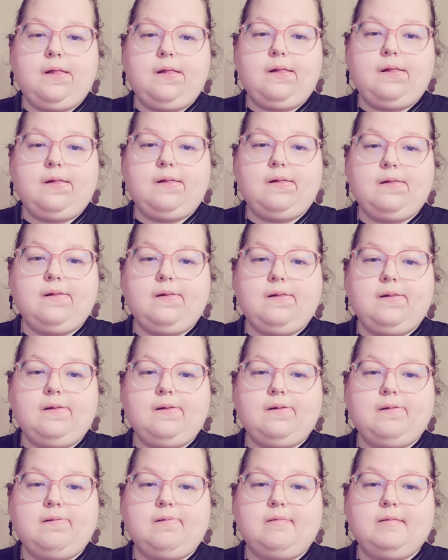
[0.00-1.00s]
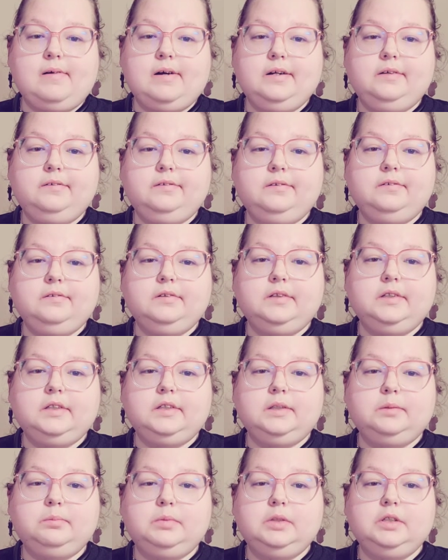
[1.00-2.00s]
I don't know what
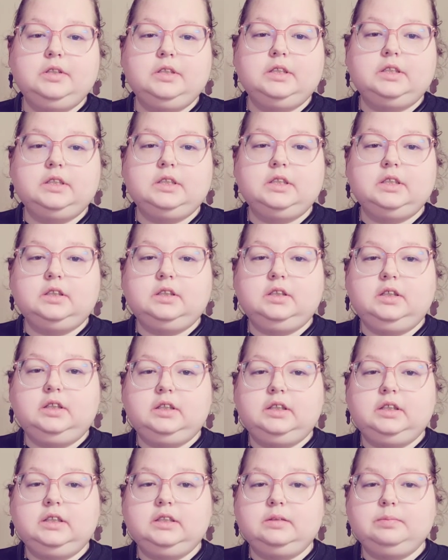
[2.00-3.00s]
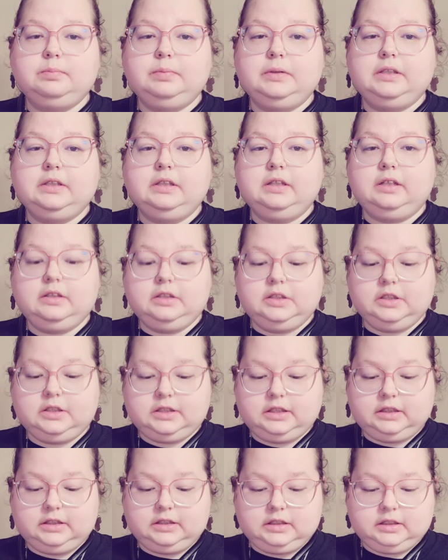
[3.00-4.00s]
kind of music TikTok is, but I'll just
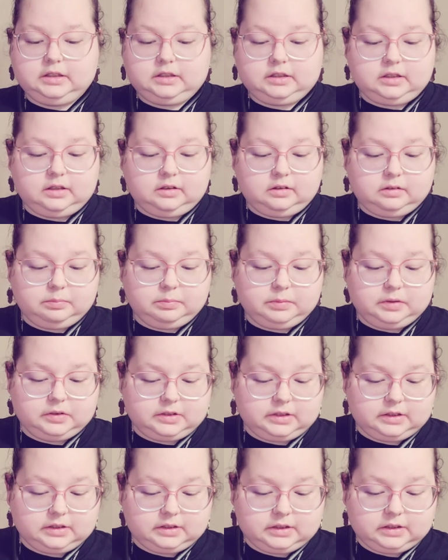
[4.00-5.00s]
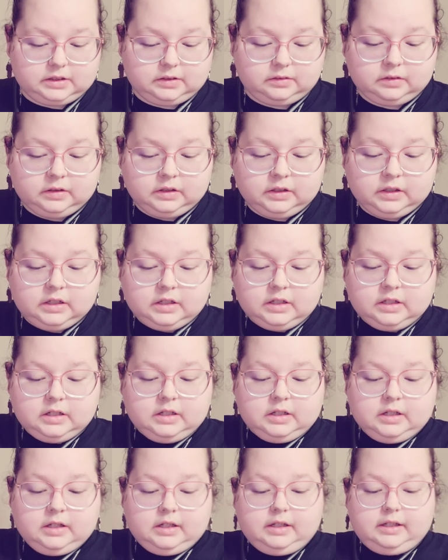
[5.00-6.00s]
say TikTok music. So,
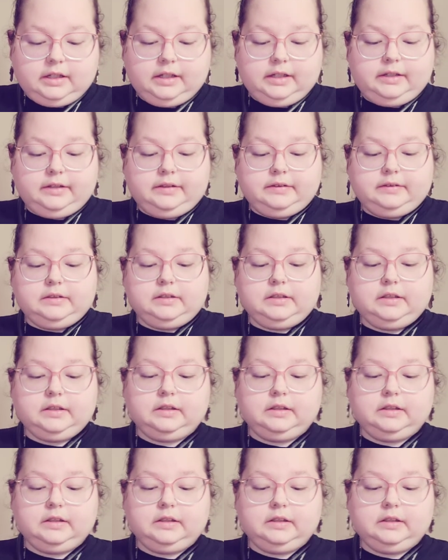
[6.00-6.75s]
and